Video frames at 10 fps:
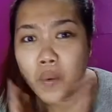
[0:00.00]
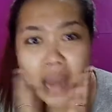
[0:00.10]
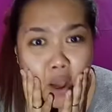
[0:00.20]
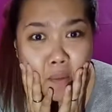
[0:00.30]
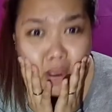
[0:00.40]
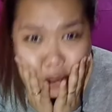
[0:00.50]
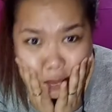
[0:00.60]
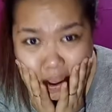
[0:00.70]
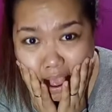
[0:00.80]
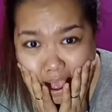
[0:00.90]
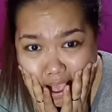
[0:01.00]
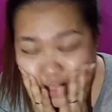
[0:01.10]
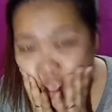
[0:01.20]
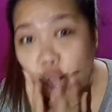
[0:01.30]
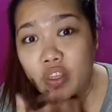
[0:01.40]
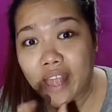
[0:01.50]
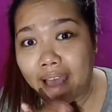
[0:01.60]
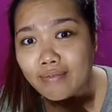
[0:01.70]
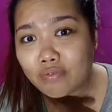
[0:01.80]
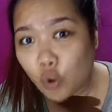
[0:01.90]
wala akong magawa. Hindi ako
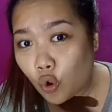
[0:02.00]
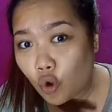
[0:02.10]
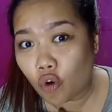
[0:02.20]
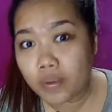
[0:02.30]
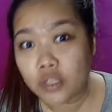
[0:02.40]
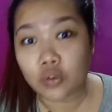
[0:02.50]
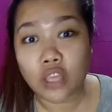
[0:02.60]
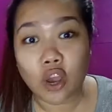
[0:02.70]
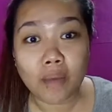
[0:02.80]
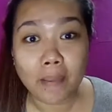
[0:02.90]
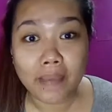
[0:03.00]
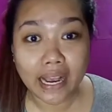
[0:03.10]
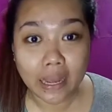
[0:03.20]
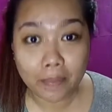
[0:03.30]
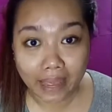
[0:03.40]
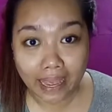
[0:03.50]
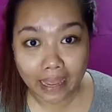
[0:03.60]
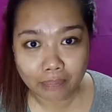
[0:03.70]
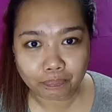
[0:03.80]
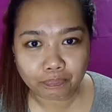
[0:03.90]
naantok. May duty ako mamayang
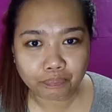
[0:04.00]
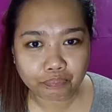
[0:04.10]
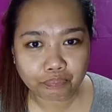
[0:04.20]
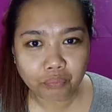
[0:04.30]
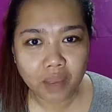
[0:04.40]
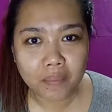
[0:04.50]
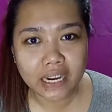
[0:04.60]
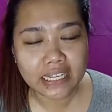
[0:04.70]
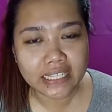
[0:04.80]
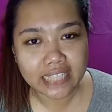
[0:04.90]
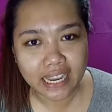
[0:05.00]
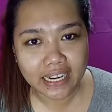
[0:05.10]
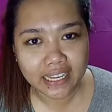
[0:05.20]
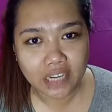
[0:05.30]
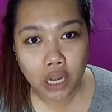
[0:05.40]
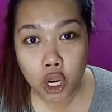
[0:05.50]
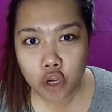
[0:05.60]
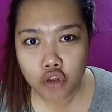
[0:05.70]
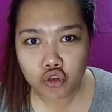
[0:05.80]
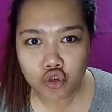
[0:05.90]
gabi. But I decided
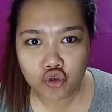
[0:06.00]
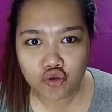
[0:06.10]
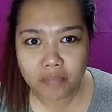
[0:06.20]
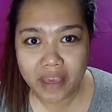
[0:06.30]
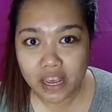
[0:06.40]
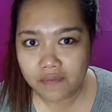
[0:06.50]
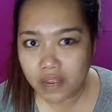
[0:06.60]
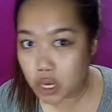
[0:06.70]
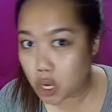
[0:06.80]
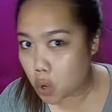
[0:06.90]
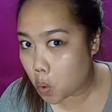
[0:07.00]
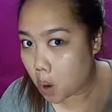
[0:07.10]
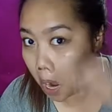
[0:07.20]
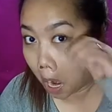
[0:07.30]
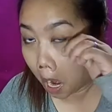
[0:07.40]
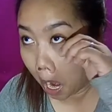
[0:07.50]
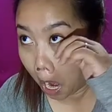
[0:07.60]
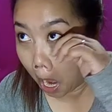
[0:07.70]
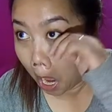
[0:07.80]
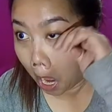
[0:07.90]
to make a video
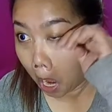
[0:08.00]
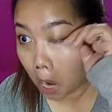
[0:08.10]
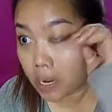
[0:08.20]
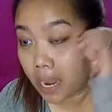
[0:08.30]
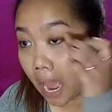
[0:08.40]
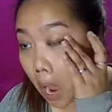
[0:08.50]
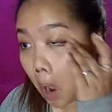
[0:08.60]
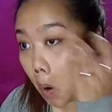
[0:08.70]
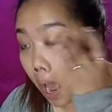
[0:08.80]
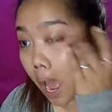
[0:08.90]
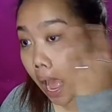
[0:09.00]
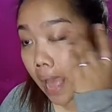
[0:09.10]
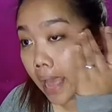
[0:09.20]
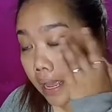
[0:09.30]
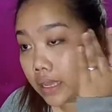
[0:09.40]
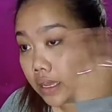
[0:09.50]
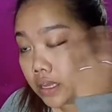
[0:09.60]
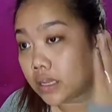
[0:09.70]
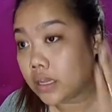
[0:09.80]
on how I,